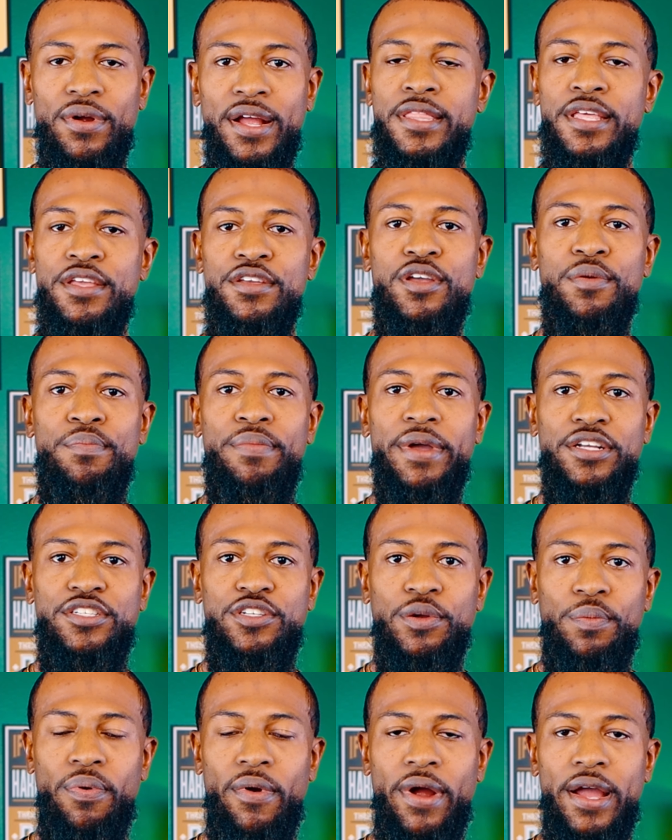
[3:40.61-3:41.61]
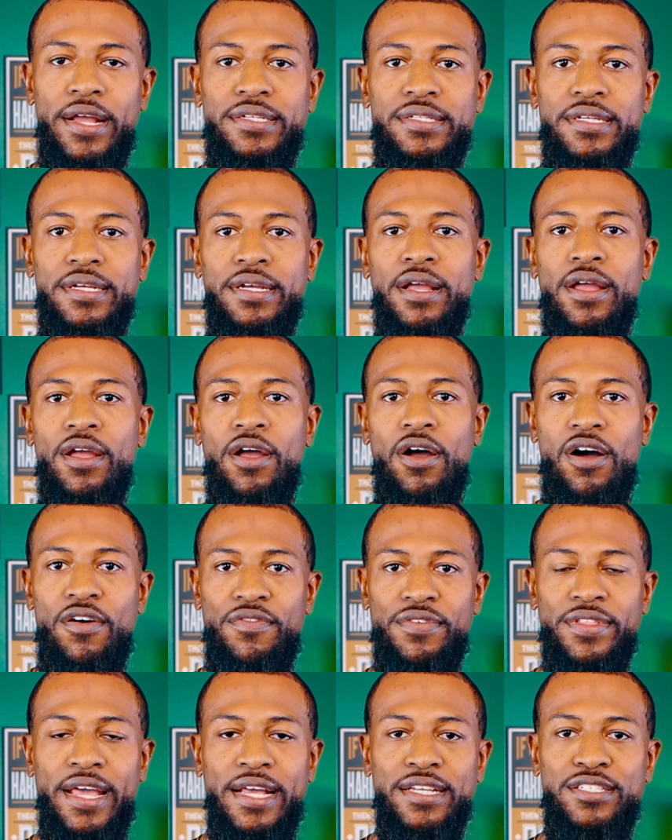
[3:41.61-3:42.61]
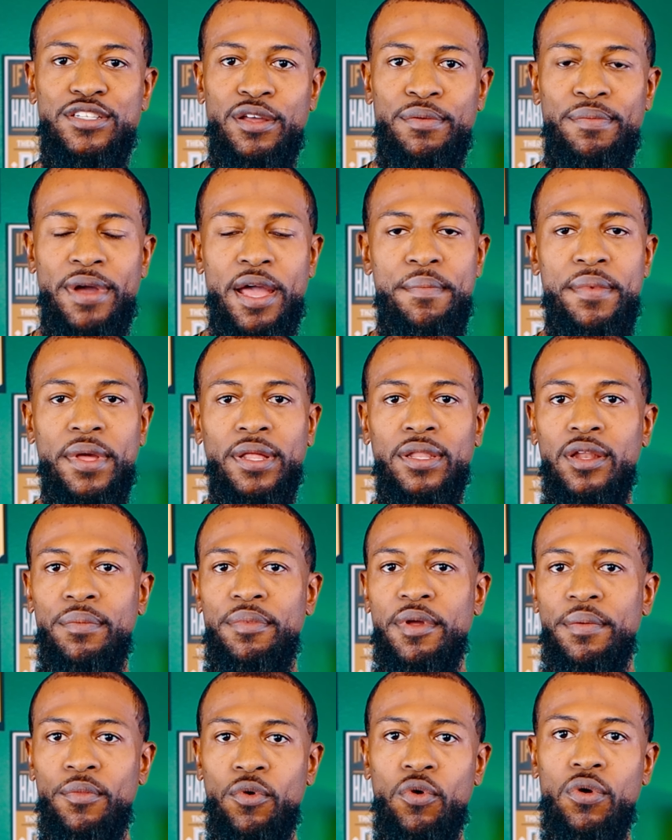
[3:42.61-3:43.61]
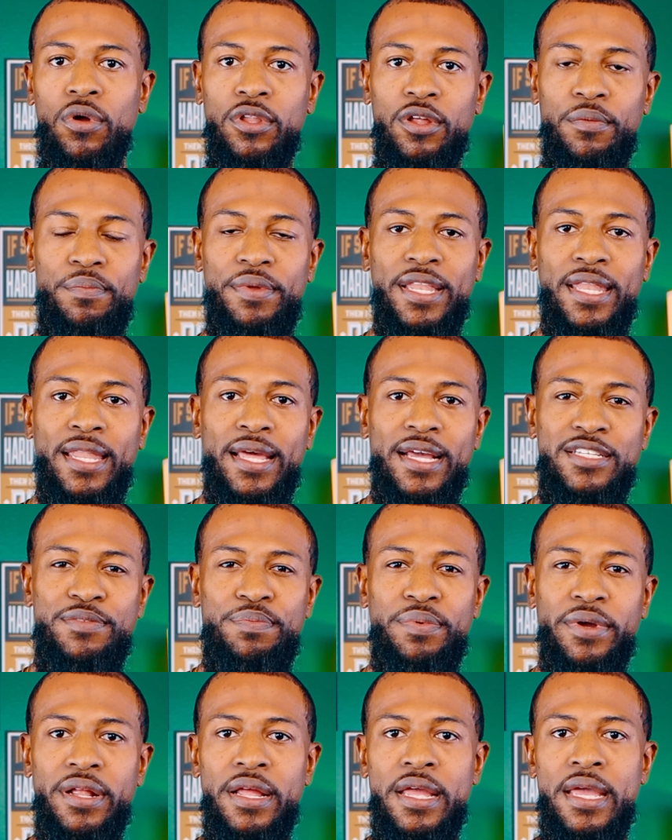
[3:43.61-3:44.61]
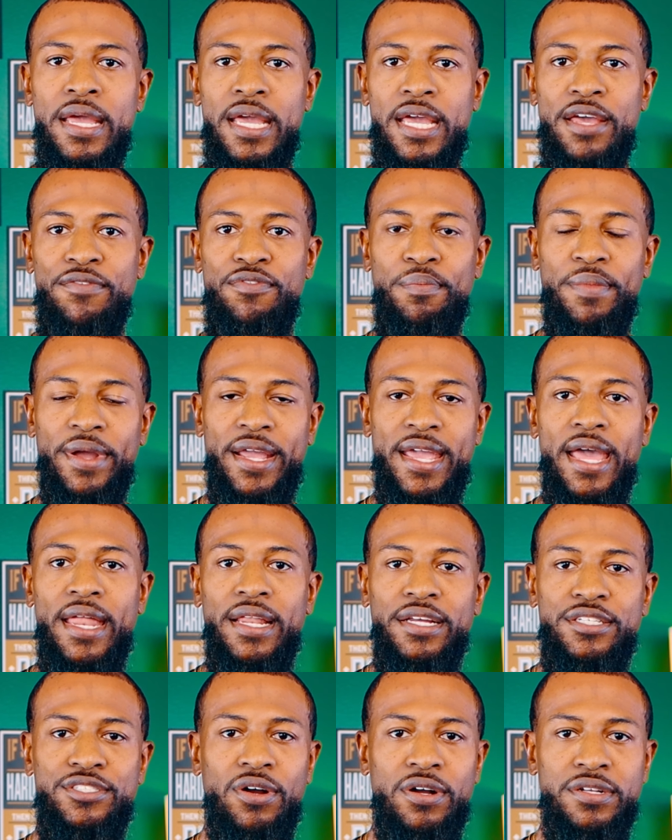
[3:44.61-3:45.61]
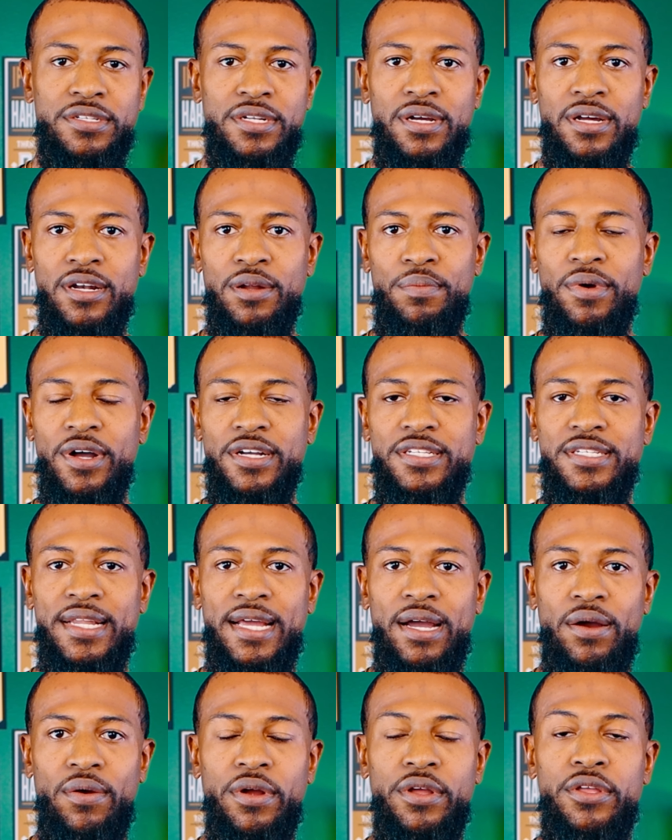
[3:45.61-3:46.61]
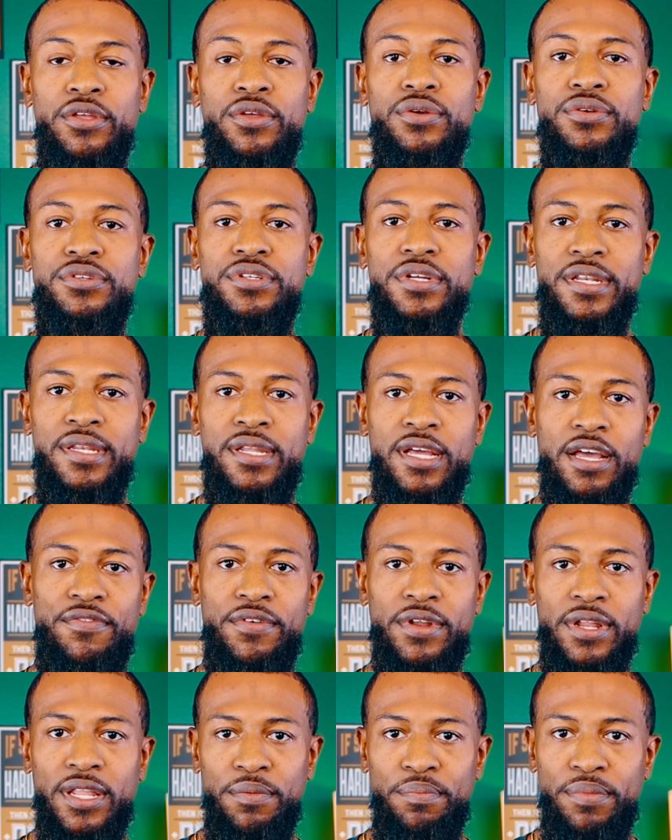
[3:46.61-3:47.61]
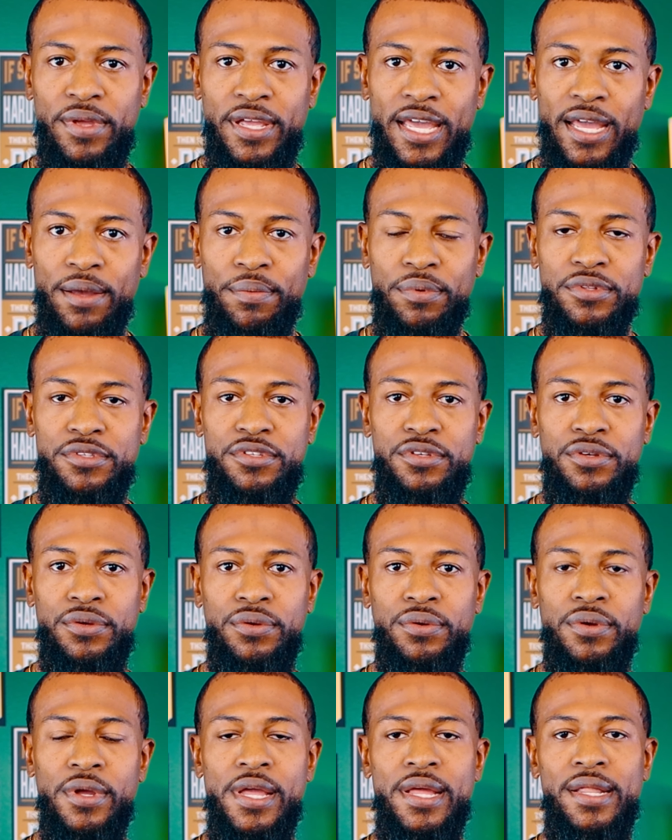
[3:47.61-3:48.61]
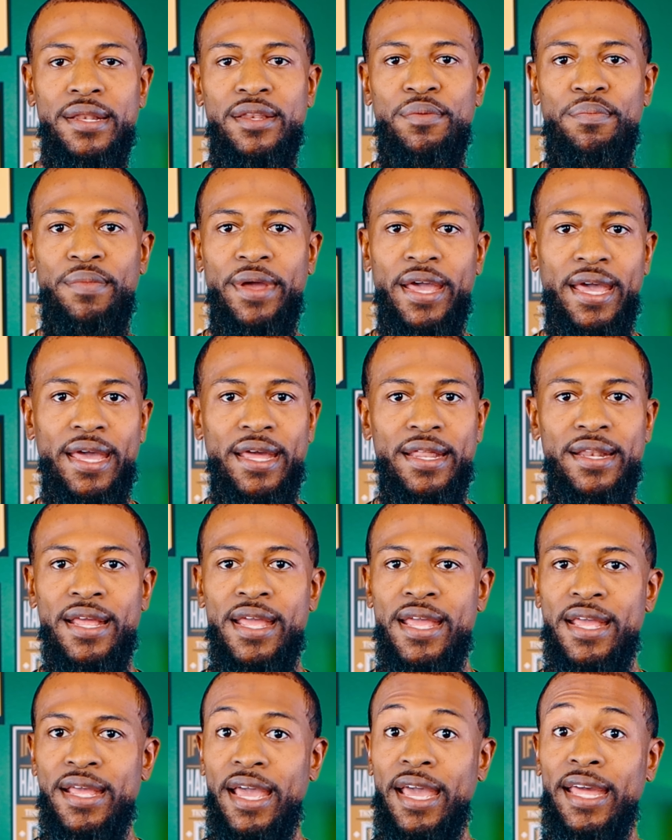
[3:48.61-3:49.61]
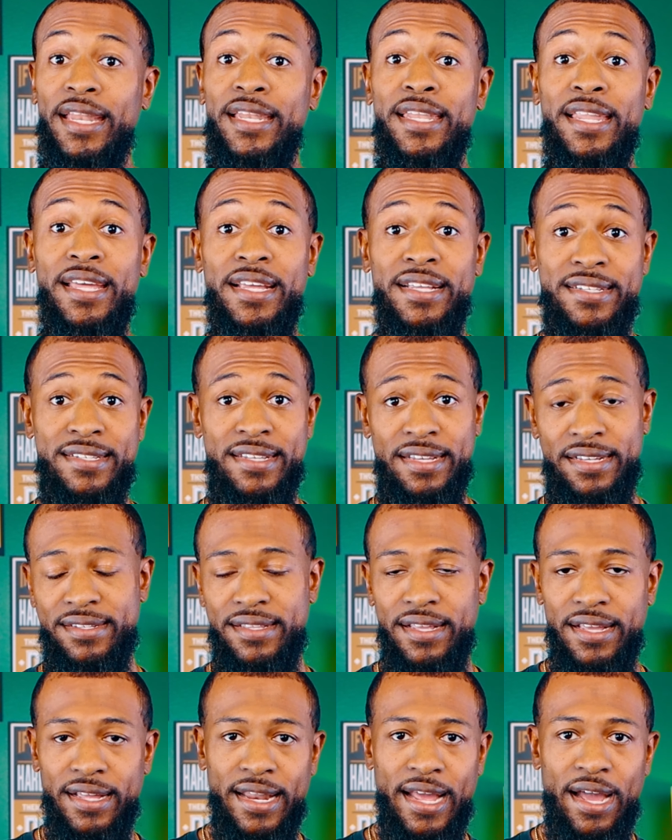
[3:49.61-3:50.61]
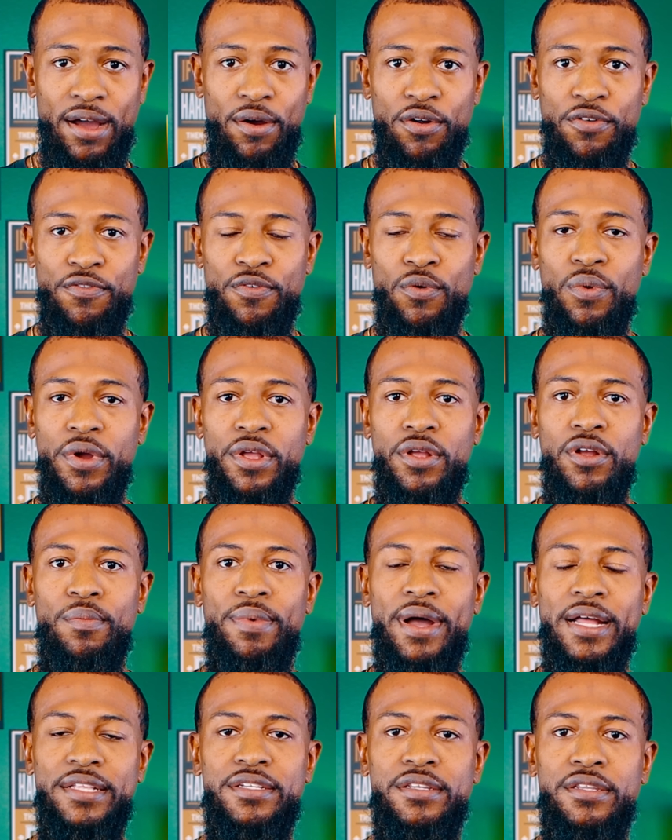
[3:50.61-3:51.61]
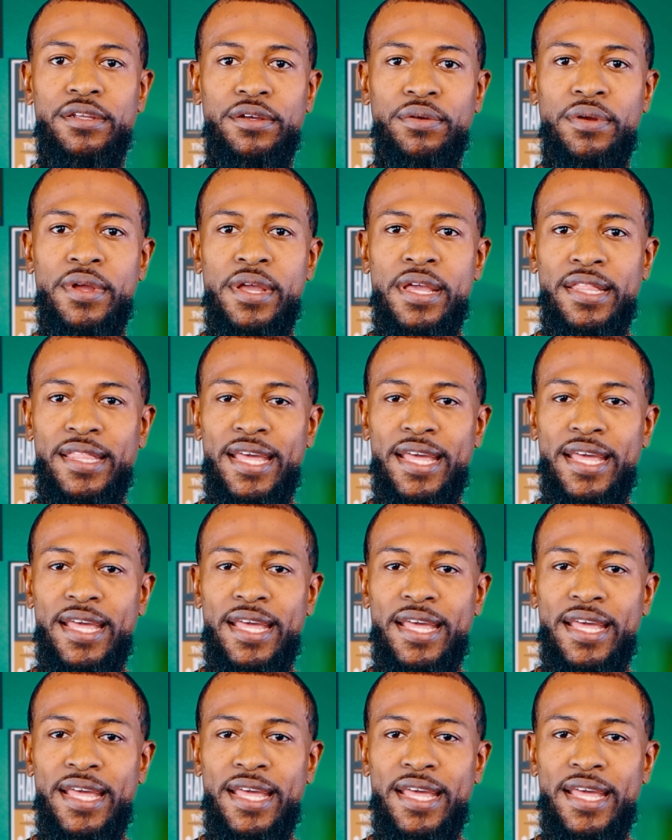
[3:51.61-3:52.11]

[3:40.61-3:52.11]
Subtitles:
And then you can base your pricing off of that. So it might be a little bit more, a little bit less, but if a mechanic's charging $100 an hour, you should definitely be able to demand at least $60 an hour for what you're about to do.